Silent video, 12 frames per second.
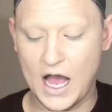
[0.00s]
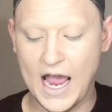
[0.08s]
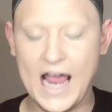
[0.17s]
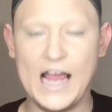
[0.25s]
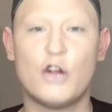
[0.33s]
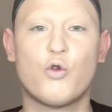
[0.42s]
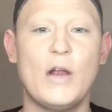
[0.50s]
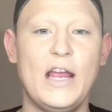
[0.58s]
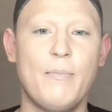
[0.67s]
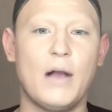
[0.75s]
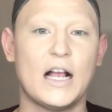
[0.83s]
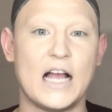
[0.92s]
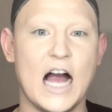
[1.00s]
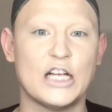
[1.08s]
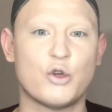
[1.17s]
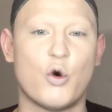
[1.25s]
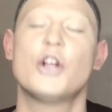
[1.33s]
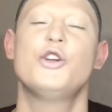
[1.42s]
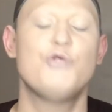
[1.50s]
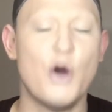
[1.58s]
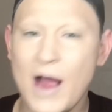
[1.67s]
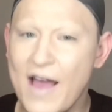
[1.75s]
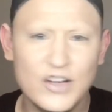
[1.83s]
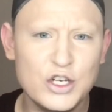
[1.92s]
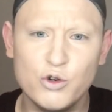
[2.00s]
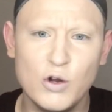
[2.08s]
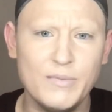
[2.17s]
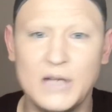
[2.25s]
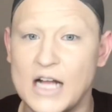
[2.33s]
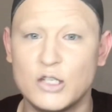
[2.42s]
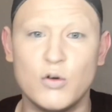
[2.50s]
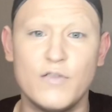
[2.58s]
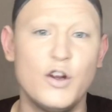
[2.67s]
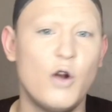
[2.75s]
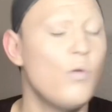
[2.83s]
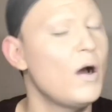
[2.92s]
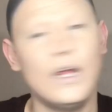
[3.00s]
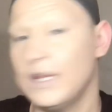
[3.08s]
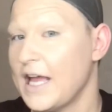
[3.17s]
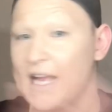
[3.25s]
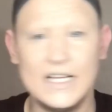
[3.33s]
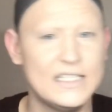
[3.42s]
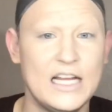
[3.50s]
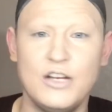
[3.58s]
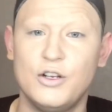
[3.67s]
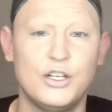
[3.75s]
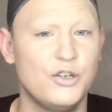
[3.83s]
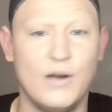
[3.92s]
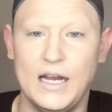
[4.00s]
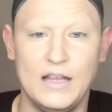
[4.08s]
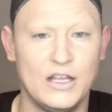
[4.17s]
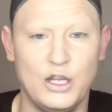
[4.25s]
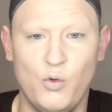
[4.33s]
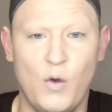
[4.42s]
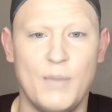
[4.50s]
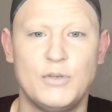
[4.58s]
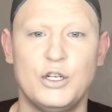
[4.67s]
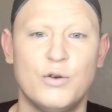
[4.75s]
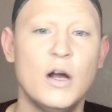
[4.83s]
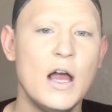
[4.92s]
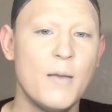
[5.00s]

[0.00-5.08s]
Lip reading: a cream contour. You don't have to do cream contour if you don't want. Like I said, you could do anything you want to.